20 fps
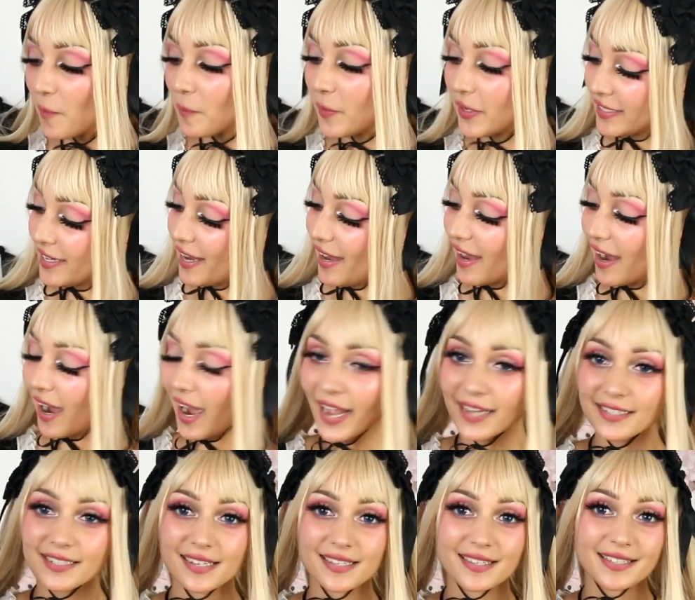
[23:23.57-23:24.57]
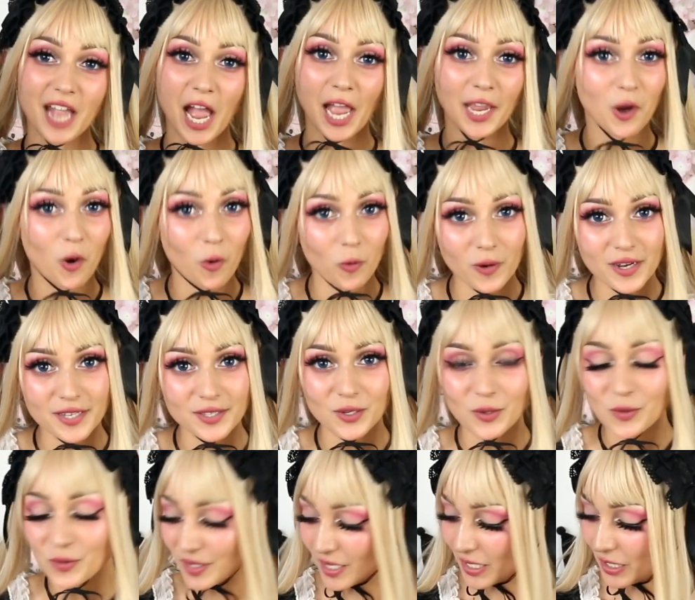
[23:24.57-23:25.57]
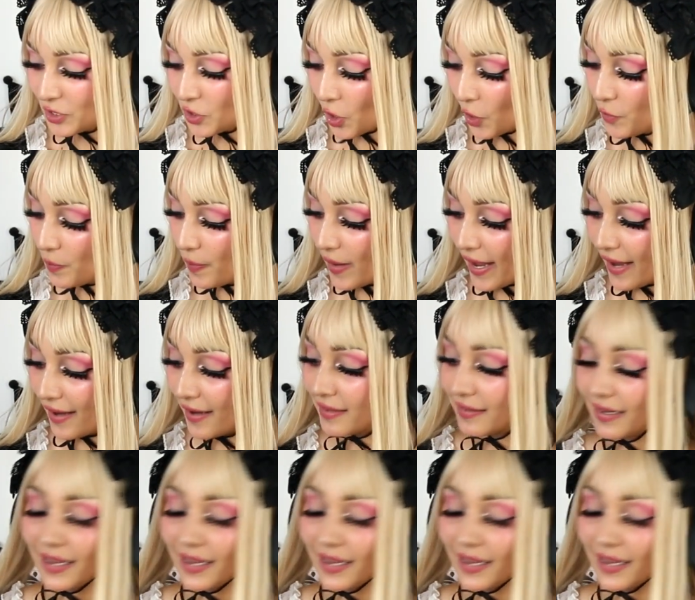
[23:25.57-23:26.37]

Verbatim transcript: But yeah, I just, I always use this tote bag,